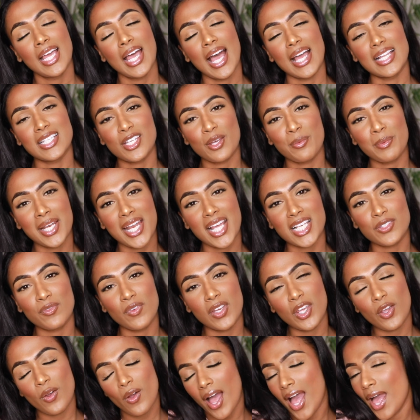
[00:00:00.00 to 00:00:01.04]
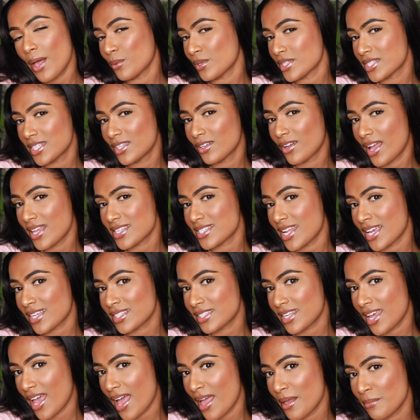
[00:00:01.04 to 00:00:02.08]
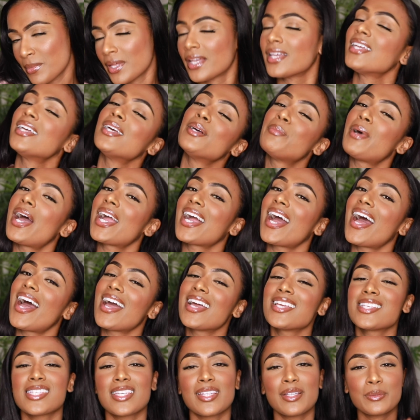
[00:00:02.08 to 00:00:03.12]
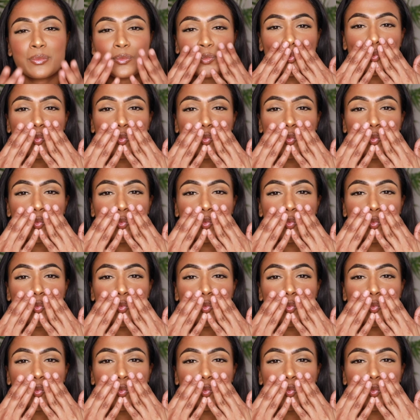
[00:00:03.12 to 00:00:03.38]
Until my next video, I will see you guys next time. Bye guys!